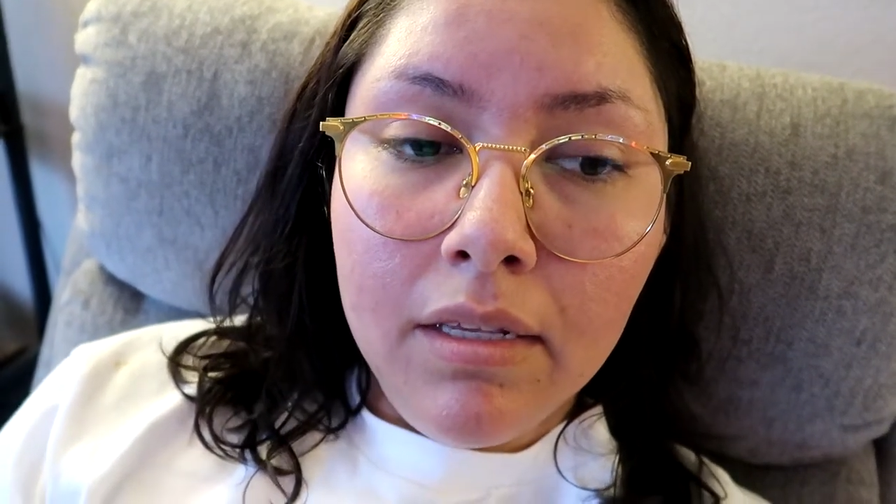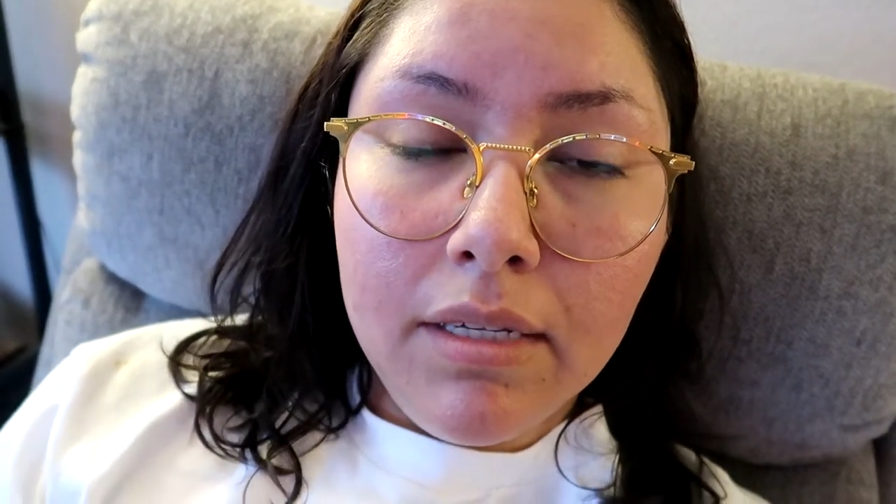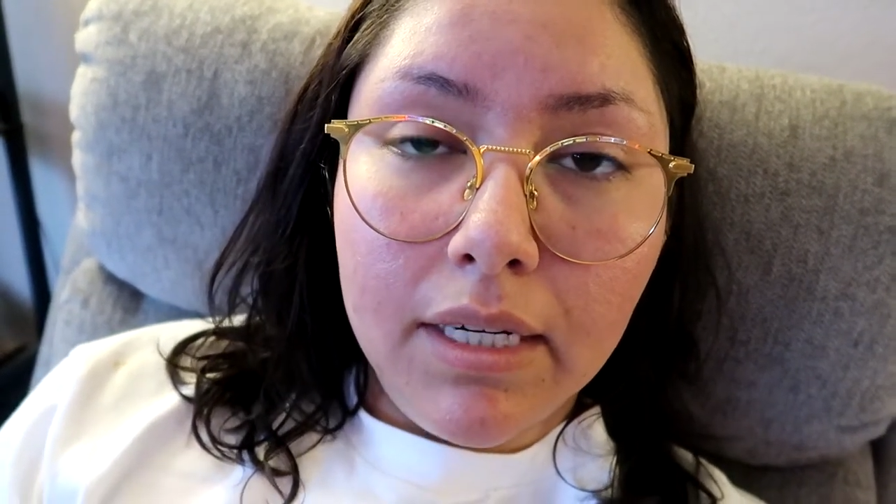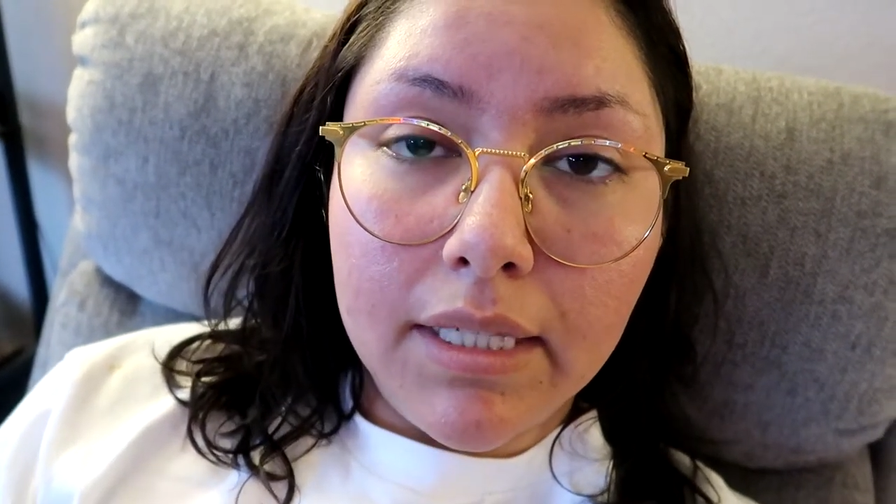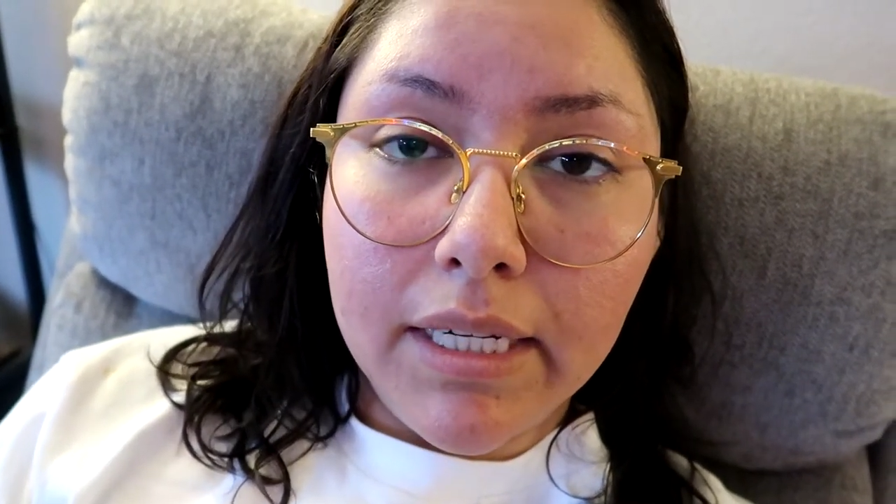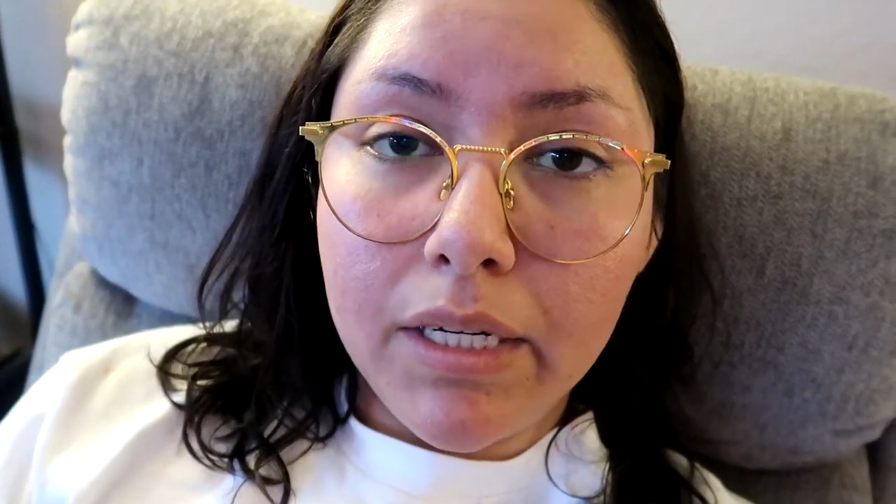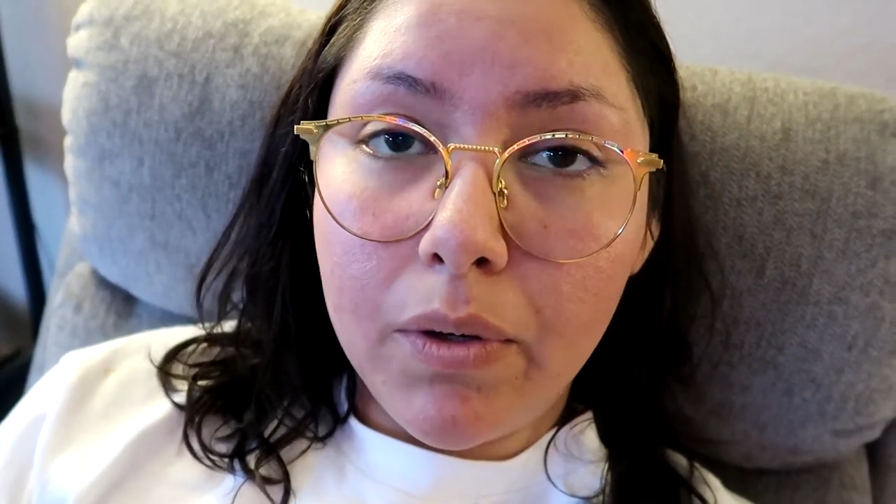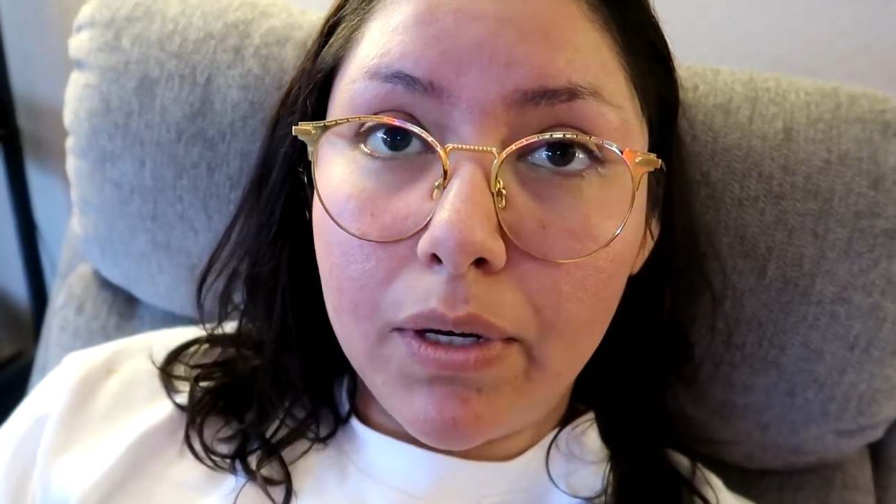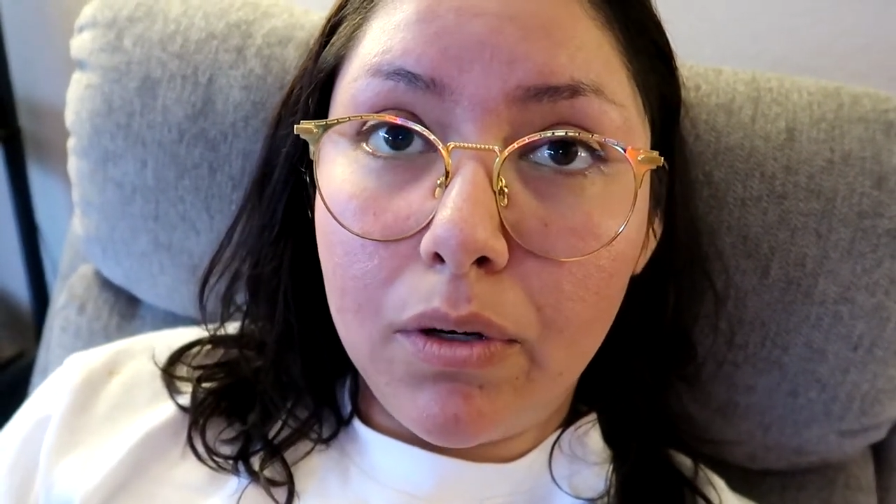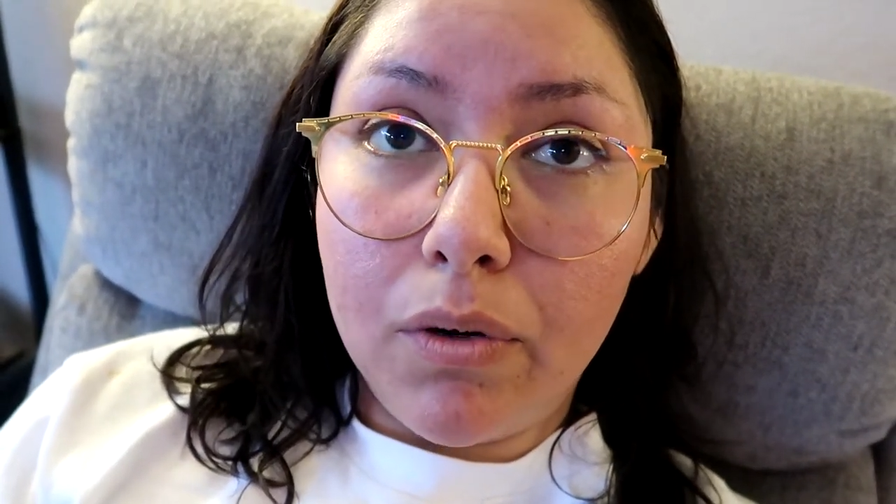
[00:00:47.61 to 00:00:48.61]
to
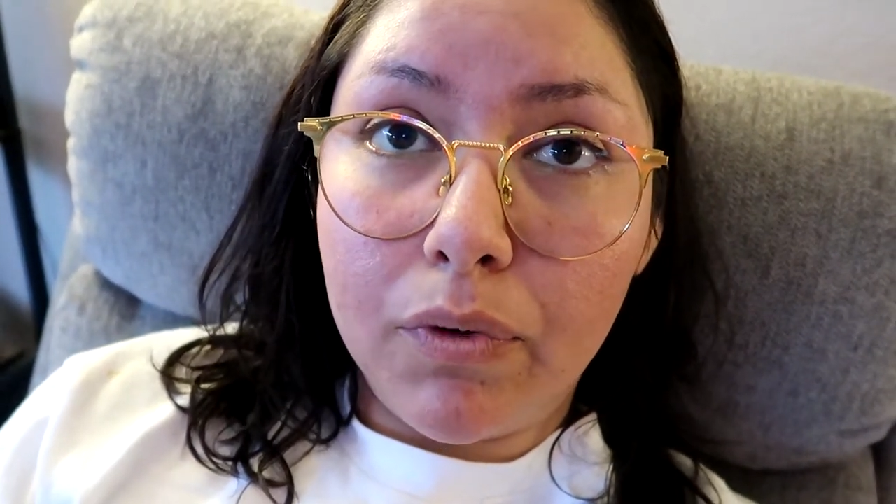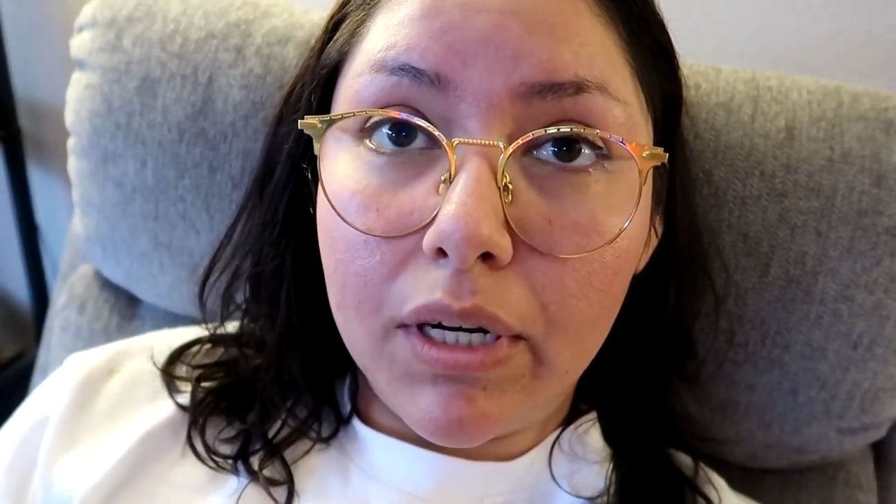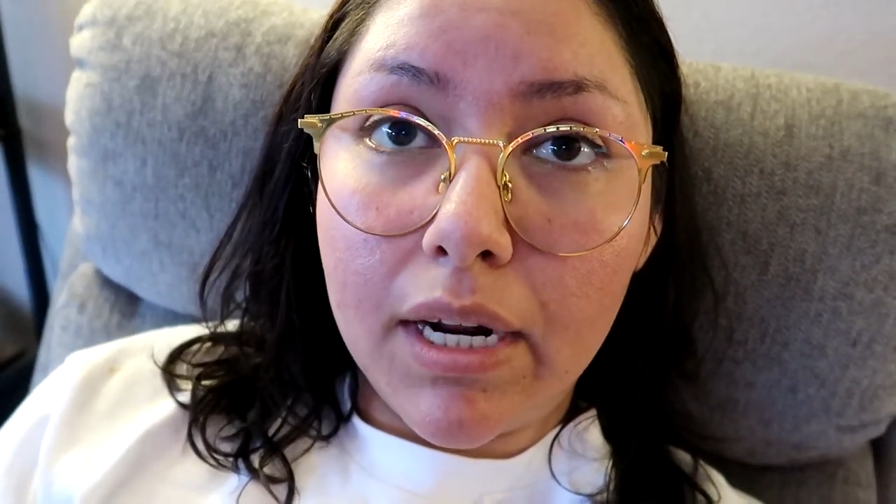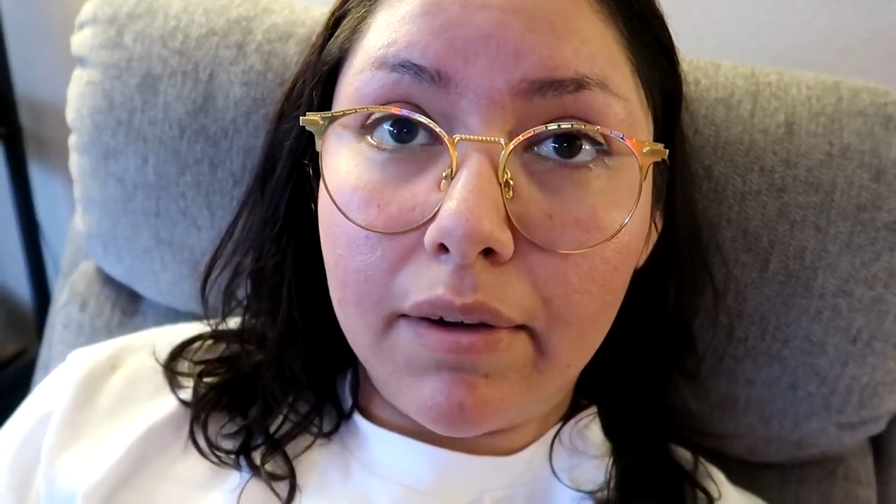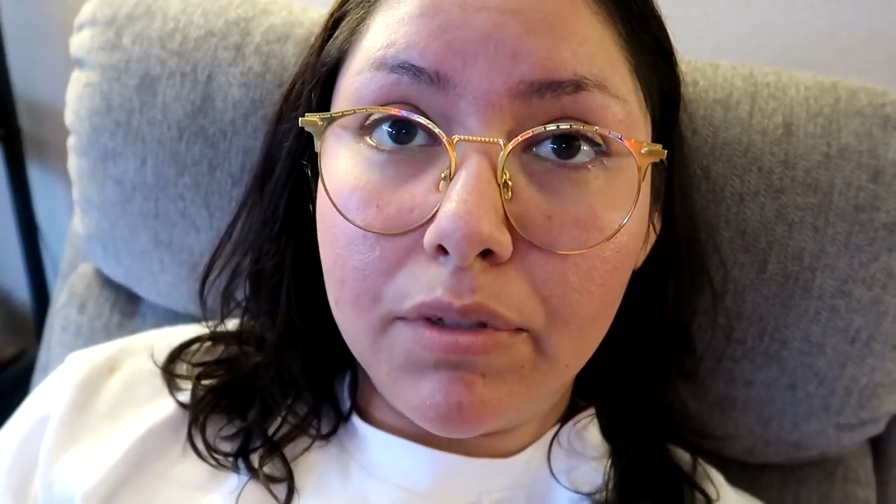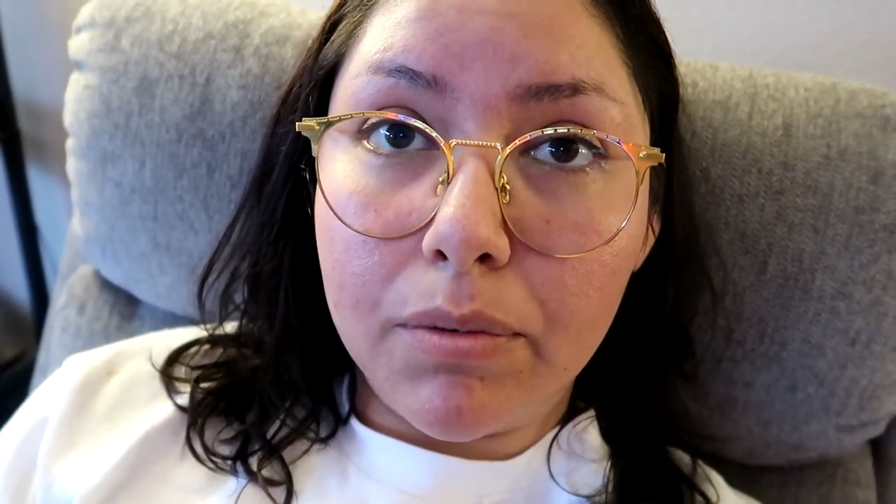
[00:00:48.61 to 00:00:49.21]
continue i don't know if we're gonna have